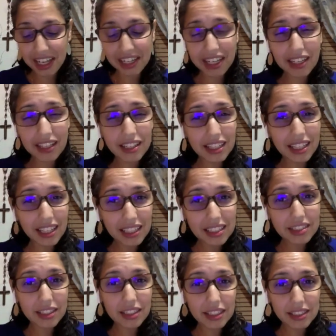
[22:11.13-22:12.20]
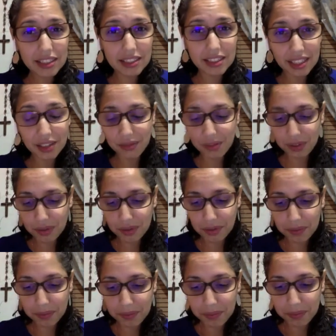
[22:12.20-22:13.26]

and it can easily deceive you.